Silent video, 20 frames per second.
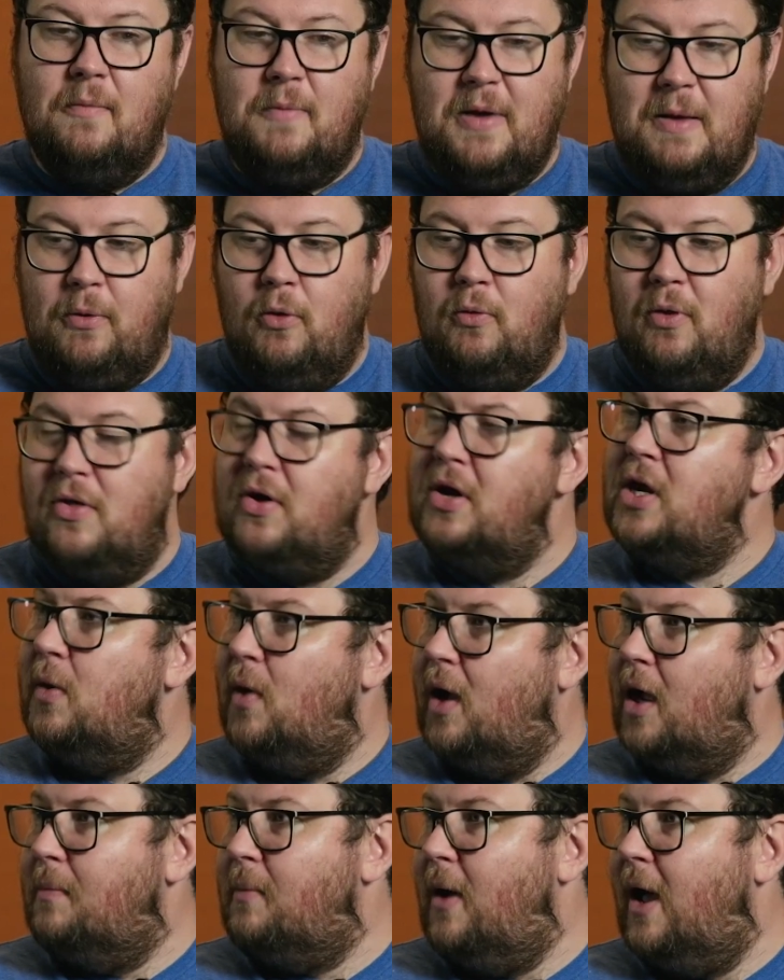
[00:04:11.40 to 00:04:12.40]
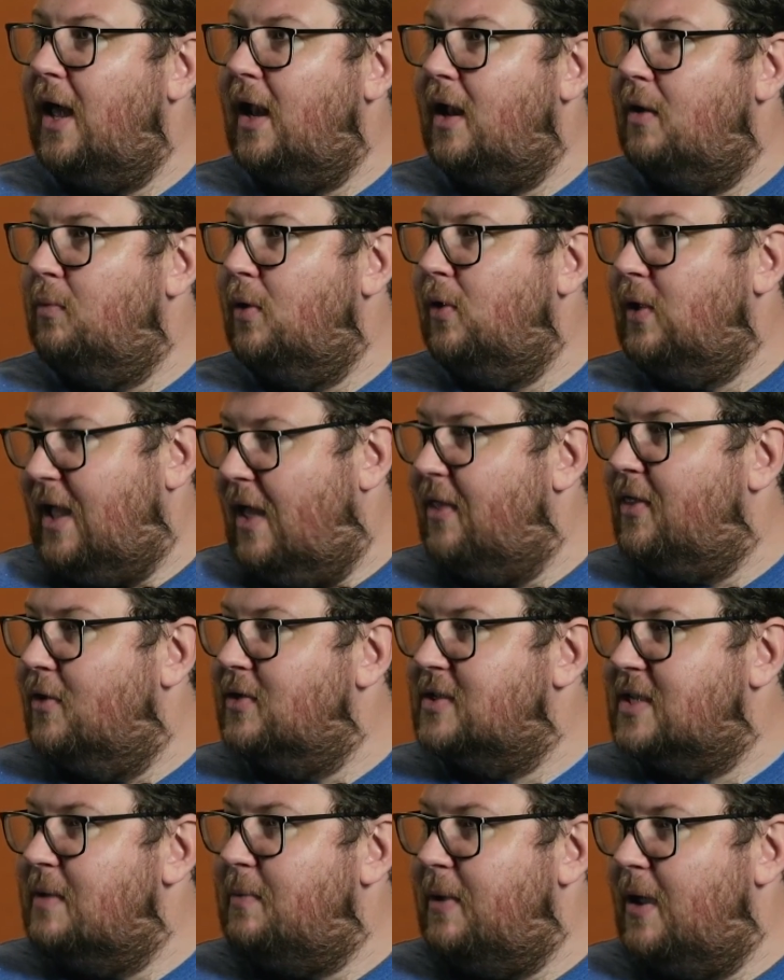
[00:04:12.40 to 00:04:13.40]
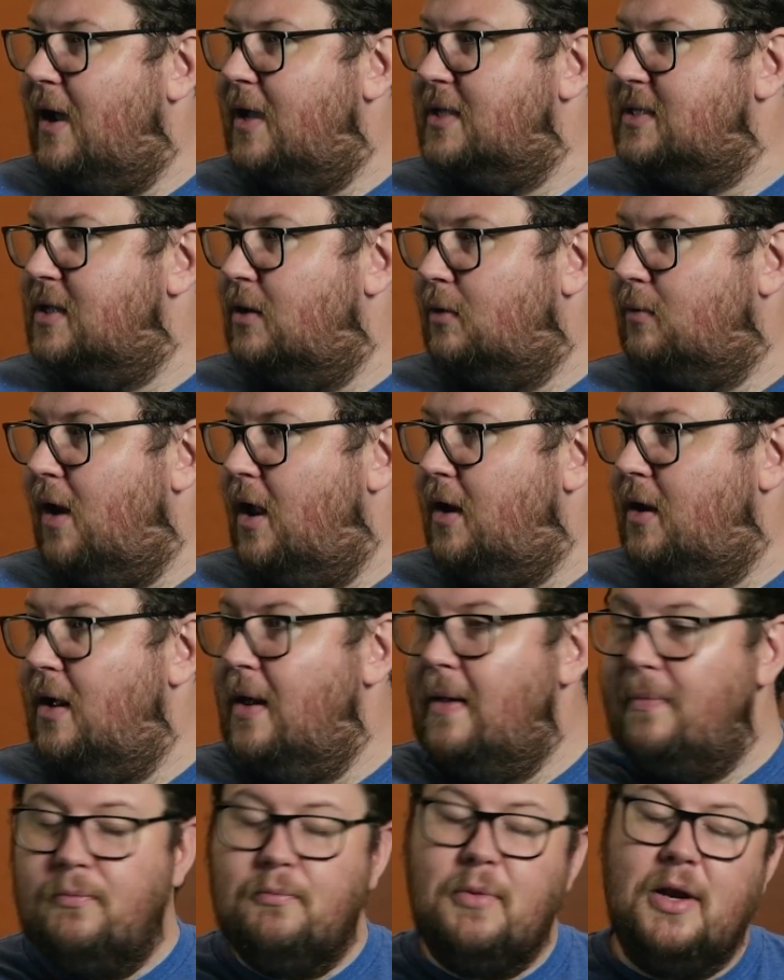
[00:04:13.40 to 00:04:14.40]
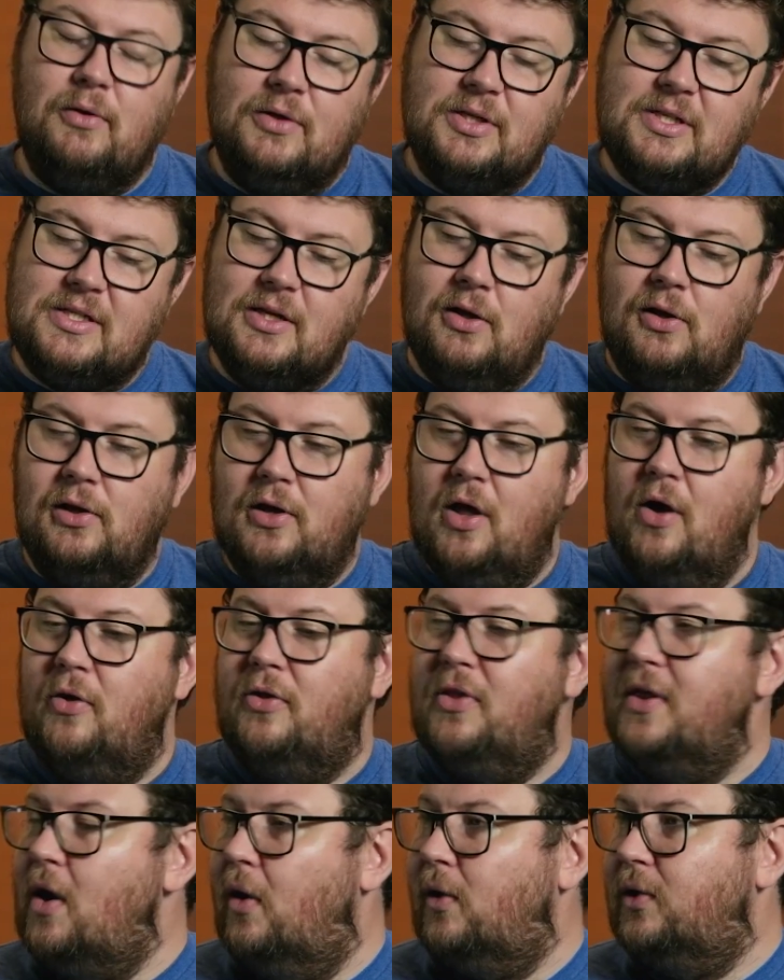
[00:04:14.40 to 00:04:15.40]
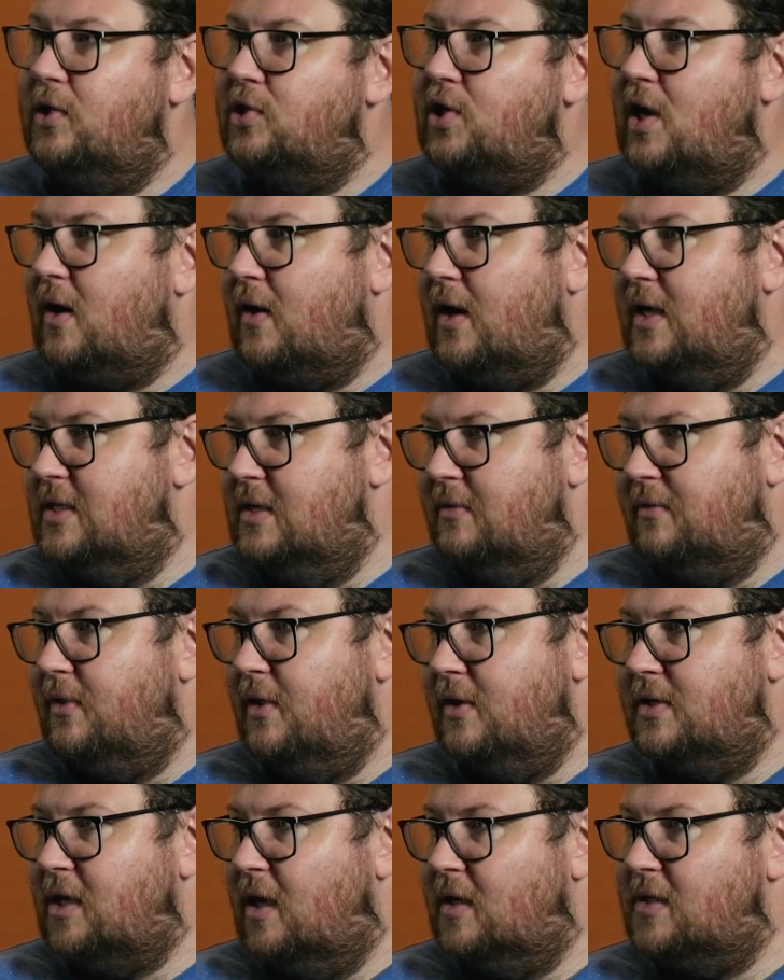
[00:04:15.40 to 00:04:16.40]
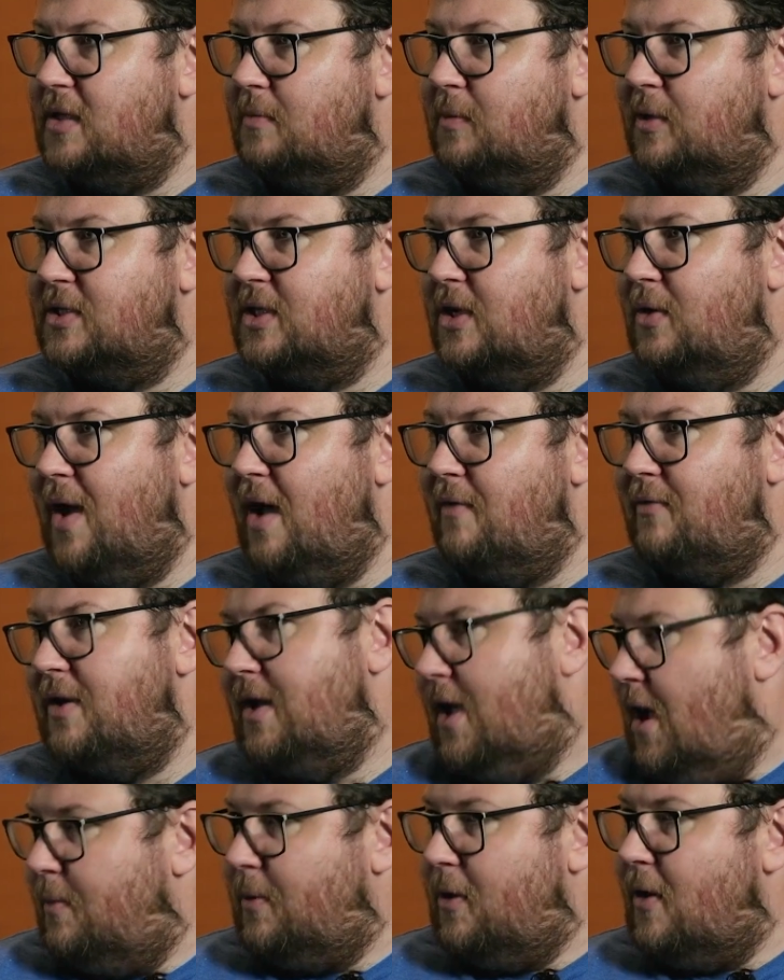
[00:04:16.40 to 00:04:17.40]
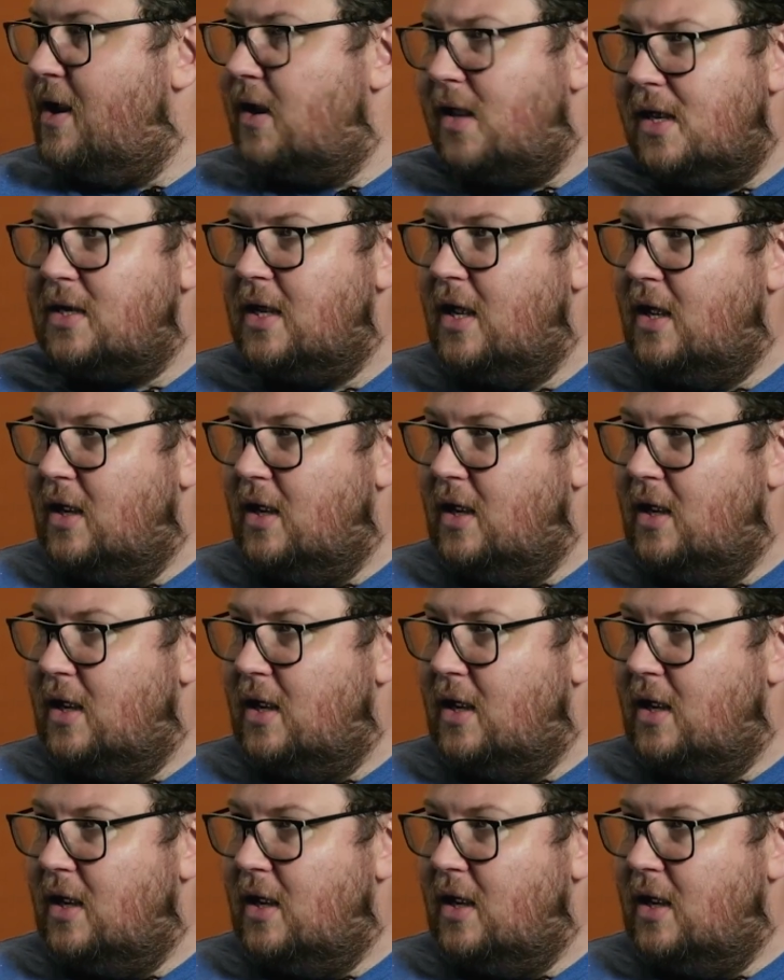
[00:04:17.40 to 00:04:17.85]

people with a newer compiler will get those APIs and they'll run, but it will still load the older generator for those customers who haven't yet upgraded.